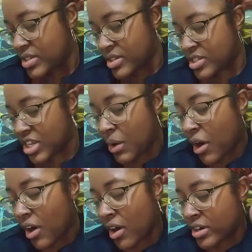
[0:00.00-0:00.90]
So
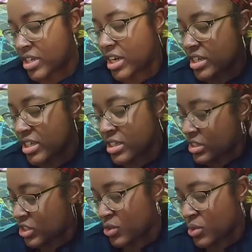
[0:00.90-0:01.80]
hard, honey.
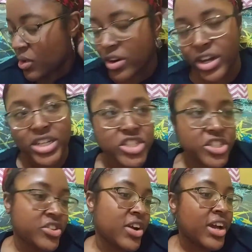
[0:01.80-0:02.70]
You are not
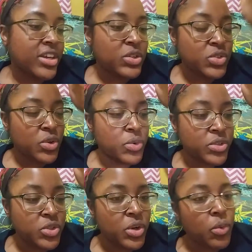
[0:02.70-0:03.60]
straight. You
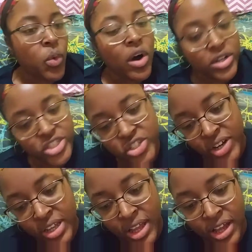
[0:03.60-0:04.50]
don't walk a
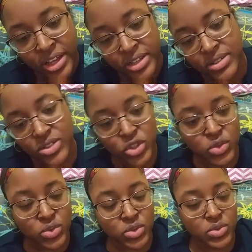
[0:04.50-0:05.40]
straight line.
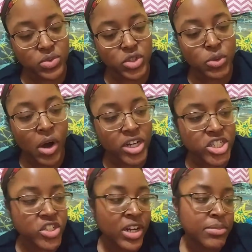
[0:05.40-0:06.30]
You walk
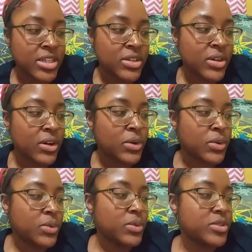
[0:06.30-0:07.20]
straight, but then you
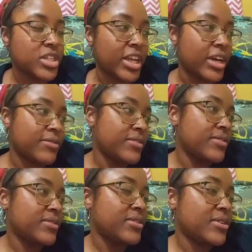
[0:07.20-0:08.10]
go to the left.
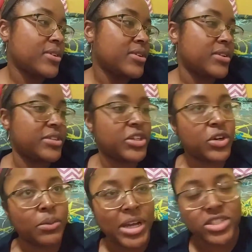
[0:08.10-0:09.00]
Then you
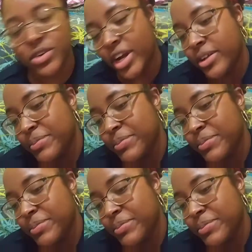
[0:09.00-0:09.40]
go back to the right.